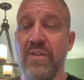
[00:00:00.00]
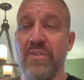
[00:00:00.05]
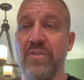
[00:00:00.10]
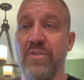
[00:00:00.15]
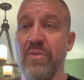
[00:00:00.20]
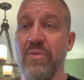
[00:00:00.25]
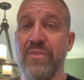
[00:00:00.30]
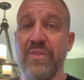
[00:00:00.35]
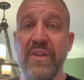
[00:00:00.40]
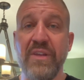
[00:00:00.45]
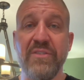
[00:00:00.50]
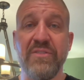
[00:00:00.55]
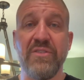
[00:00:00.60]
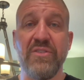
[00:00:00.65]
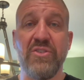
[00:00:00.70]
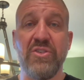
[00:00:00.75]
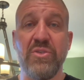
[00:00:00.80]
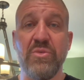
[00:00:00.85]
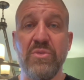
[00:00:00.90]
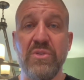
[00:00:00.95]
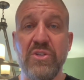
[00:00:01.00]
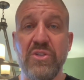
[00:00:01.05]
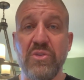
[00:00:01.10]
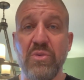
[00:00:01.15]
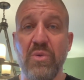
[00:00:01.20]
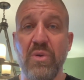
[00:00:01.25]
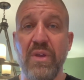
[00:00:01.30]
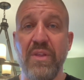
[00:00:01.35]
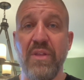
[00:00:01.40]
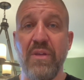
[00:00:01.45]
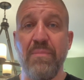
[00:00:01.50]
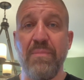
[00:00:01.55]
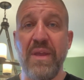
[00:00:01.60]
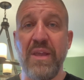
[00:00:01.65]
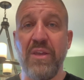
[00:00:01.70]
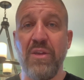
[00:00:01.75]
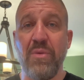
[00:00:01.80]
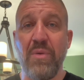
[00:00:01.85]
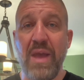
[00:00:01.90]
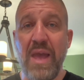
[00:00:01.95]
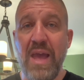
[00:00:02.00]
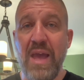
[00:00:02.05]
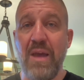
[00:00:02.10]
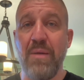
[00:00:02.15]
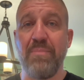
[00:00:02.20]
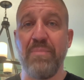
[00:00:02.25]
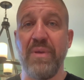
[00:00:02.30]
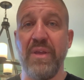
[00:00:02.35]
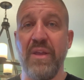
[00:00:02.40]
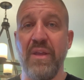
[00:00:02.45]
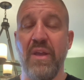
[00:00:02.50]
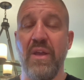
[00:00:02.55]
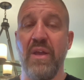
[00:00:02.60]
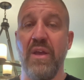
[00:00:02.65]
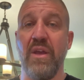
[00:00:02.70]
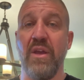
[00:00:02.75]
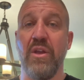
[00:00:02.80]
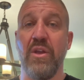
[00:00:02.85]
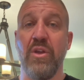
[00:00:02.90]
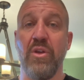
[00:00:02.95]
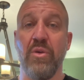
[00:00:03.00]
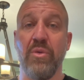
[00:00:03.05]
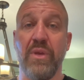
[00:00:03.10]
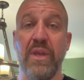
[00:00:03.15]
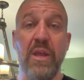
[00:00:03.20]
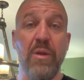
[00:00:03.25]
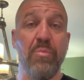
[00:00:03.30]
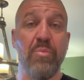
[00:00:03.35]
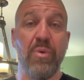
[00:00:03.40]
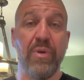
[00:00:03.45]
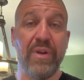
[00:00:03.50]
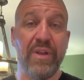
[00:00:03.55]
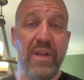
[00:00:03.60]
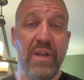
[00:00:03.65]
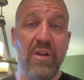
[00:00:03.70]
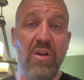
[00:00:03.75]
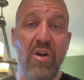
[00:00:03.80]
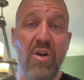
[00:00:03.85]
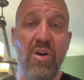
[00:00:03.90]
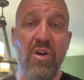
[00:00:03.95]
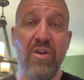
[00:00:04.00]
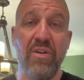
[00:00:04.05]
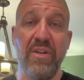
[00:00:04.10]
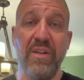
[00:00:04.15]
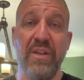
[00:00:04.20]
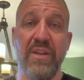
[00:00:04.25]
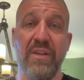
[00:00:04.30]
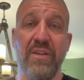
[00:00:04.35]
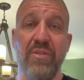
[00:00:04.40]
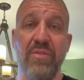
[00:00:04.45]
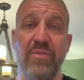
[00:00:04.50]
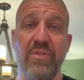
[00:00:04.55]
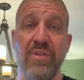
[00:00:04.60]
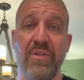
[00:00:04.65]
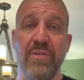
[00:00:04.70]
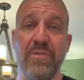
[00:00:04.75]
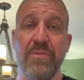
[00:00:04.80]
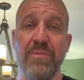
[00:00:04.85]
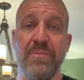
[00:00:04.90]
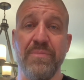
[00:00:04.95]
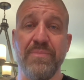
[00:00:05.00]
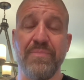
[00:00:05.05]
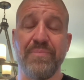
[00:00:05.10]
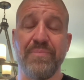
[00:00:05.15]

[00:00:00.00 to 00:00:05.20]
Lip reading: Do things that you enjoy that make you happy. You know, keep working hard like you do,